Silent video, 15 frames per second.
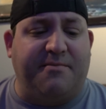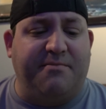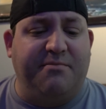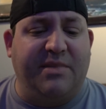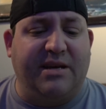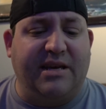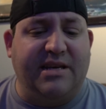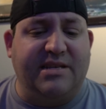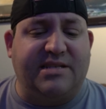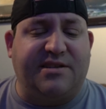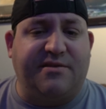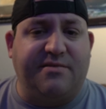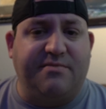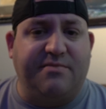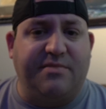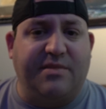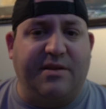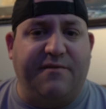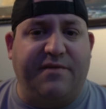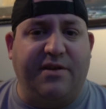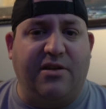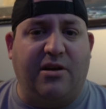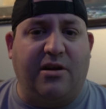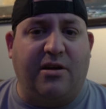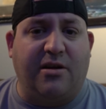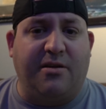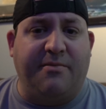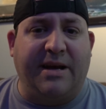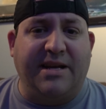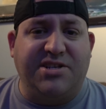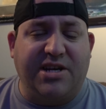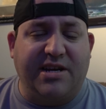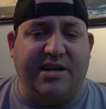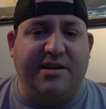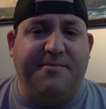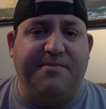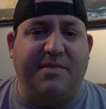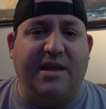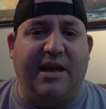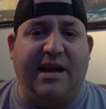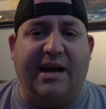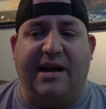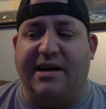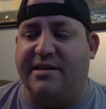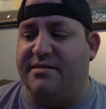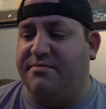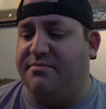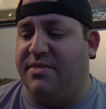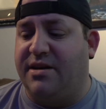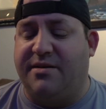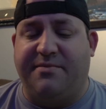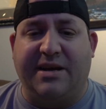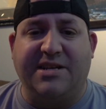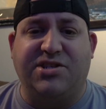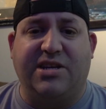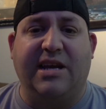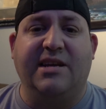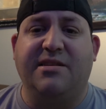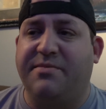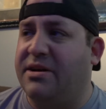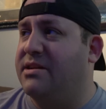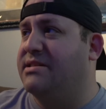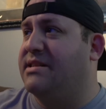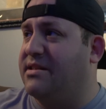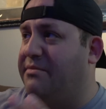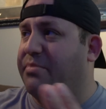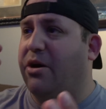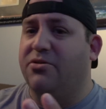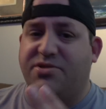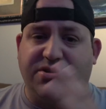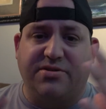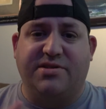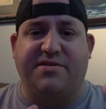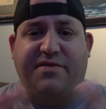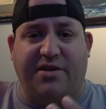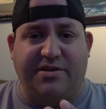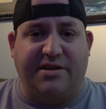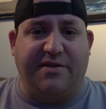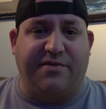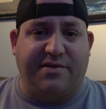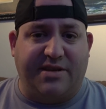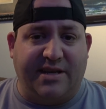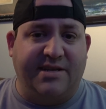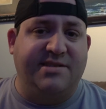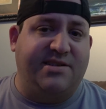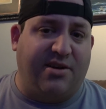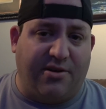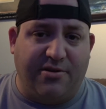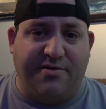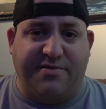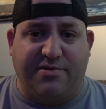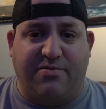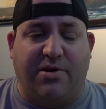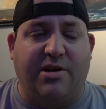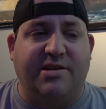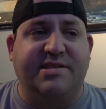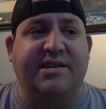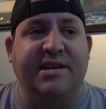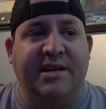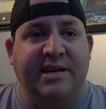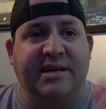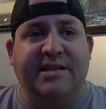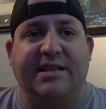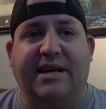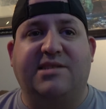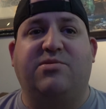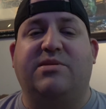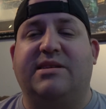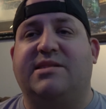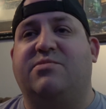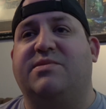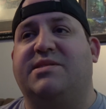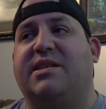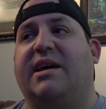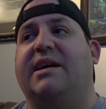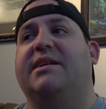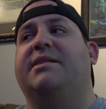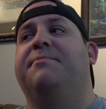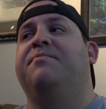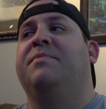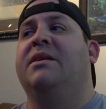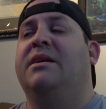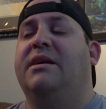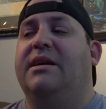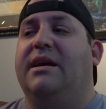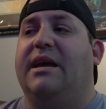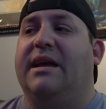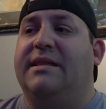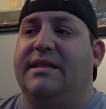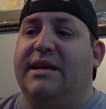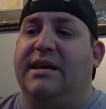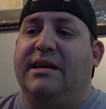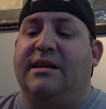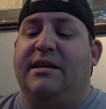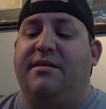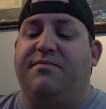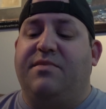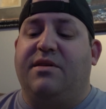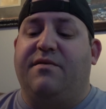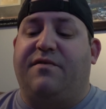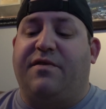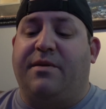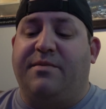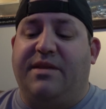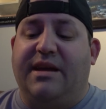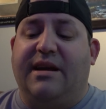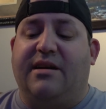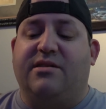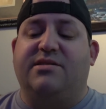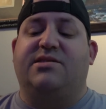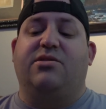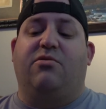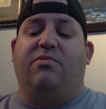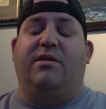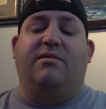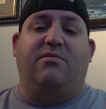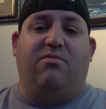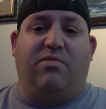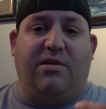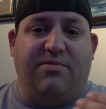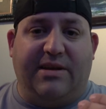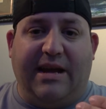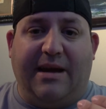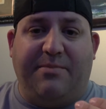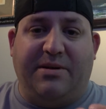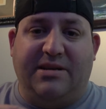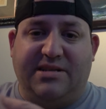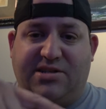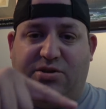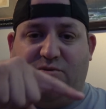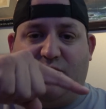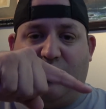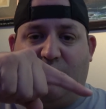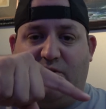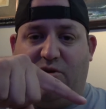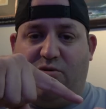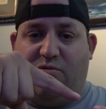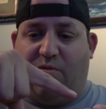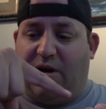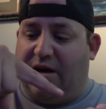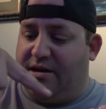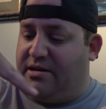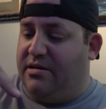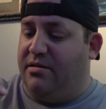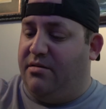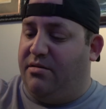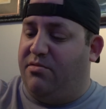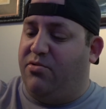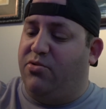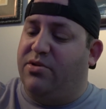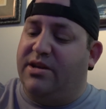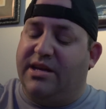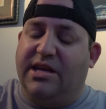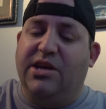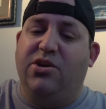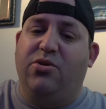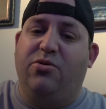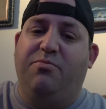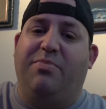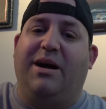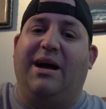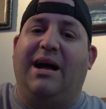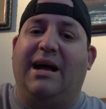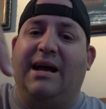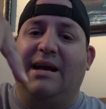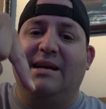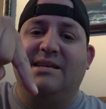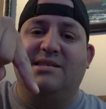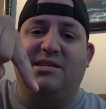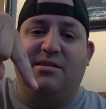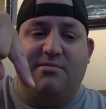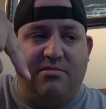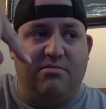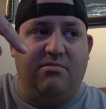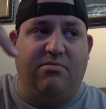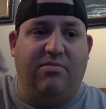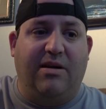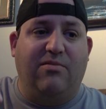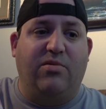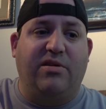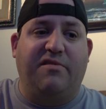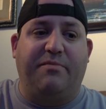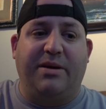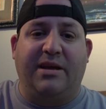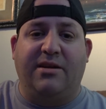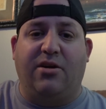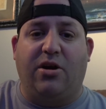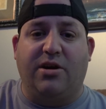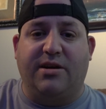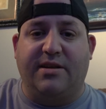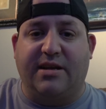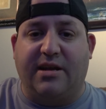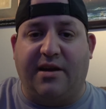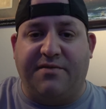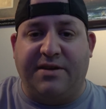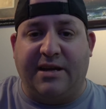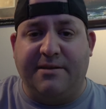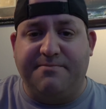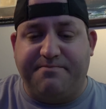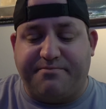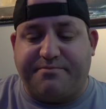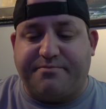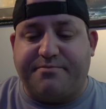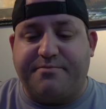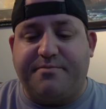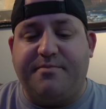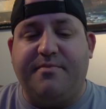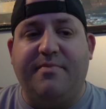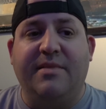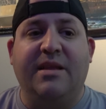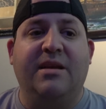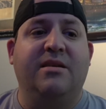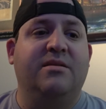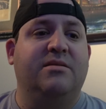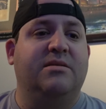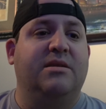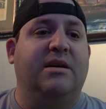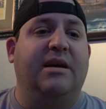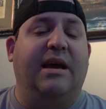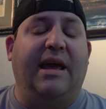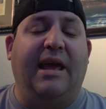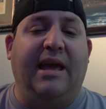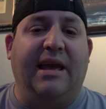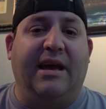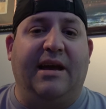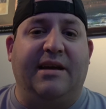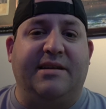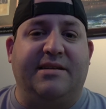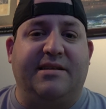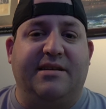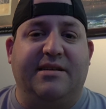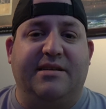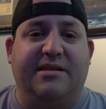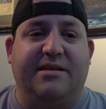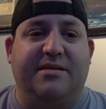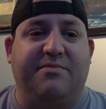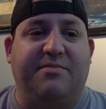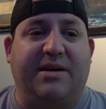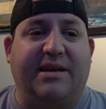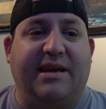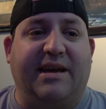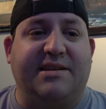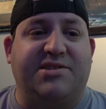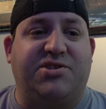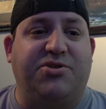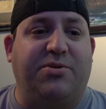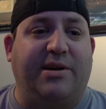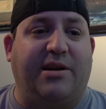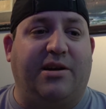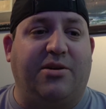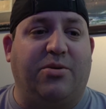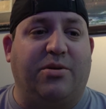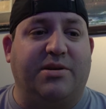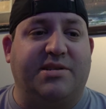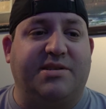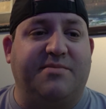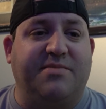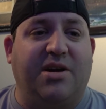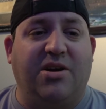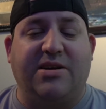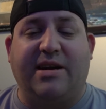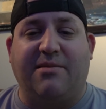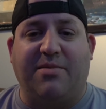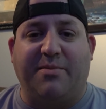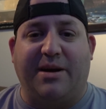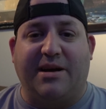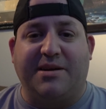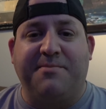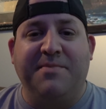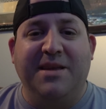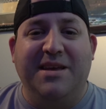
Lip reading: Mickey's Philhar Magic at Magic Kingdom, how you see the posters of all the different things all over the walls. That's what this was like. And then from there, so what would happen is you'd walk through the queue behind what would have been Ark of the Covenant, and my cat is chewing on cords. Okay, we're back.